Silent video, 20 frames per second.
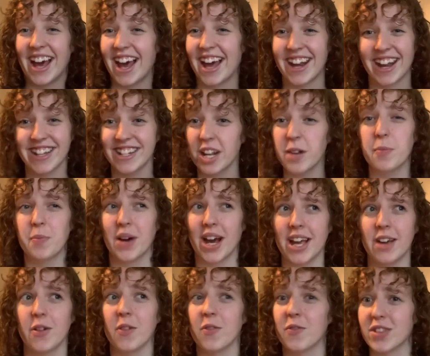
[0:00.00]
and I didn't buy
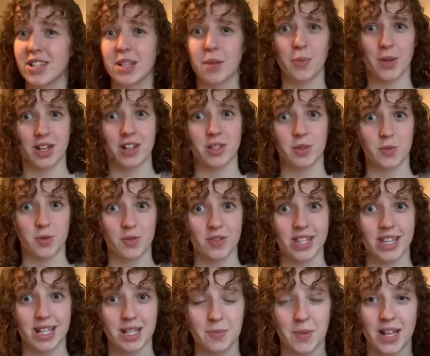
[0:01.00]
it obviously because it was really
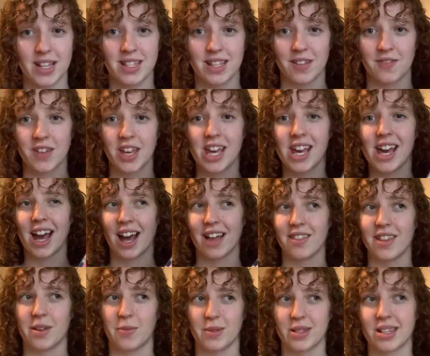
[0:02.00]
expensive, and then
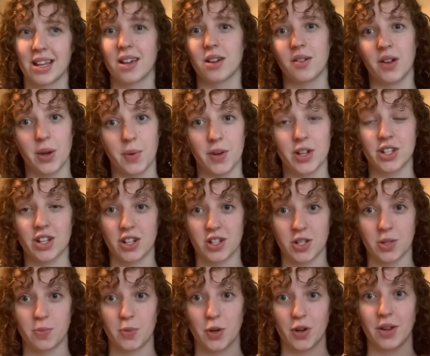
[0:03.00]
I was like, oh, I wish I
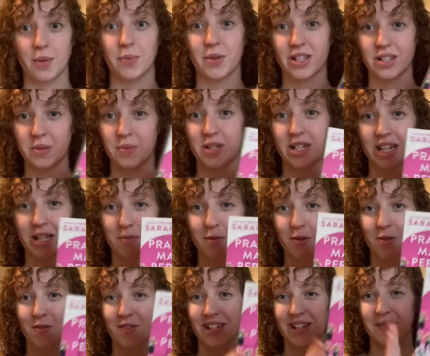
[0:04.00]
just bought it because I was desperate
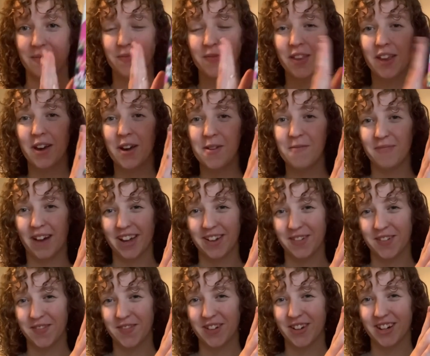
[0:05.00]
to read it. I got
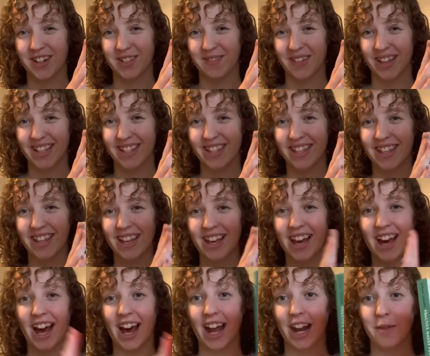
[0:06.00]
it for Christmas
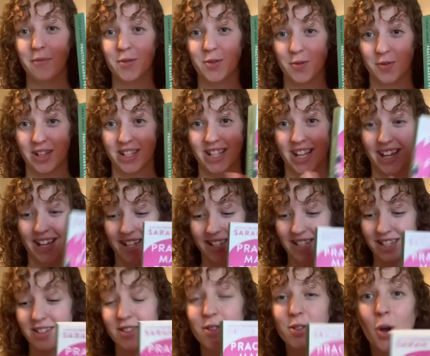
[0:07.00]
and I'm so excited
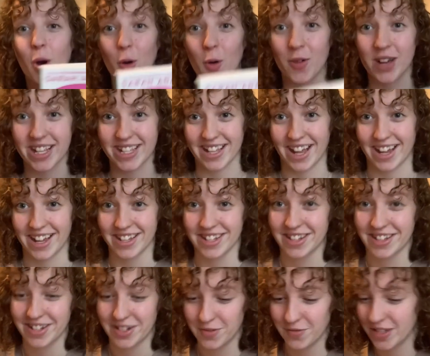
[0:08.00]

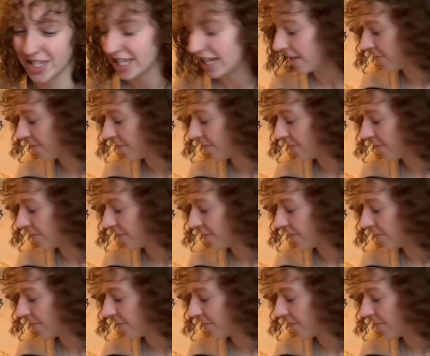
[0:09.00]
to read it.